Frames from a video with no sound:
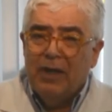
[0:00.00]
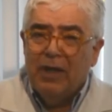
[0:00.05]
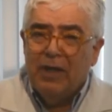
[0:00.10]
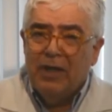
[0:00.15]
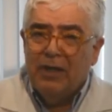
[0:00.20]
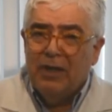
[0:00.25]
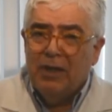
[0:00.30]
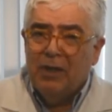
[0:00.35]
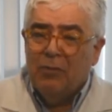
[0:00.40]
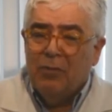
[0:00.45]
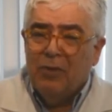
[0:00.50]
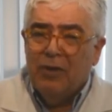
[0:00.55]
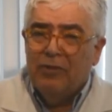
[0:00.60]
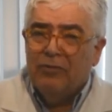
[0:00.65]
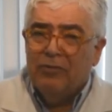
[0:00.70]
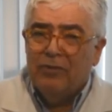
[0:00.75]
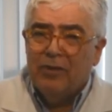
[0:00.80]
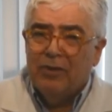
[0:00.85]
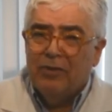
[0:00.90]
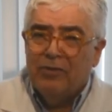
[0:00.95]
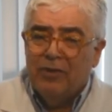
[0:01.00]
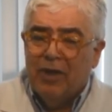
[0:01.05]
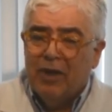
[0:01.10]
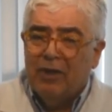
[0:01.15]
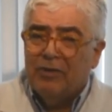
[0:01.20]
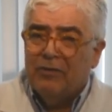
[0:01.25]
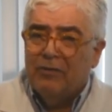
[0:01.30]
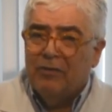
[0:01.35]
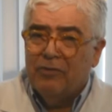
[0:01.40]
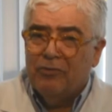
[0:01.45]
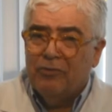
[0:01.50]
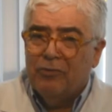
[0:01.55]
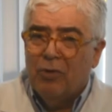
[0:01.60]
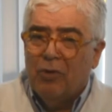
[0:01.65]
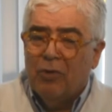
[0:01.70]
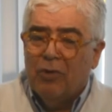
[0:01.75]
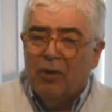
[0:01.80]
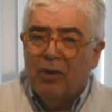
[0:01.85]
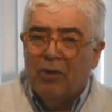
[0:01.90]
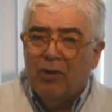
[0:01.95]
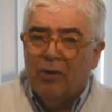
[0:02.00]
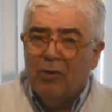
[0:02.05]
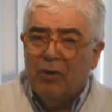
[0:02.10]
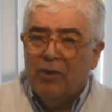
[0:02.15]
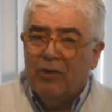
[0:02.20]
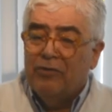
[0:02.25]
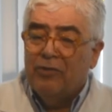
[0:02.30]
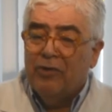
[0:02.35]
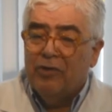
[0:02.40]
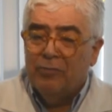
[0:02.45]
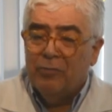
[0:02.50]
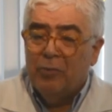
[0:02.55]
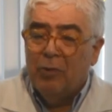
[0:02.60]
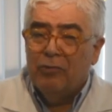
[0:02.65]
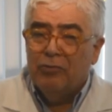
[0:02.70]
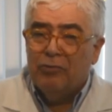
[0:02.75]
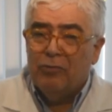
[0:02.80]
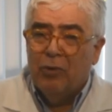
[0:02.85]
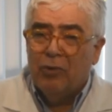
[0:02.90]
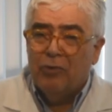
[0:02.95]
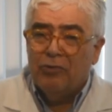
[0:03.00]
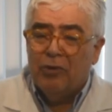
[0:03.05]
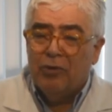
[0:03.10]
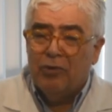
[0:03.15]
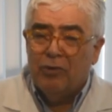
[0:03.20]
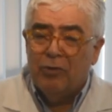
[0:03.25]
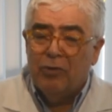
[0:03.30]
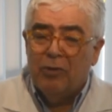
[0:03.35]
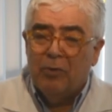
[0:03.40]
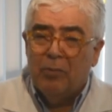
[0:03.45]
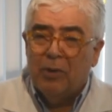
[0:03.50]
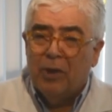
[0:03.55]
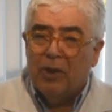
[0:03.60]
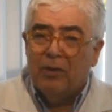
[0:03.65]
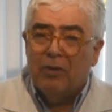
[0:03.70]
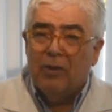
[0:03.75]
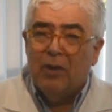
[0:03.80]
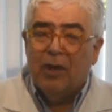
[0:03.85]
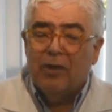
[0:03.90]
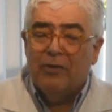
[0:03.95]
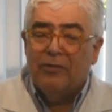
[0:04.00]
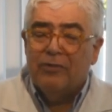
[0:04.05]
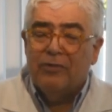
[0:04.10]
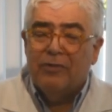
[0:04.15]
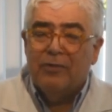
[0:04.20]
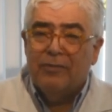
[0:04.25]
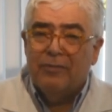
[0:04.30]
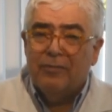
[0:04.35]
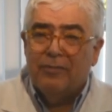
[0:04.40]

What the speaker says: in decreasing the chance of a stroke occurring, since most strokes are due to blood clots.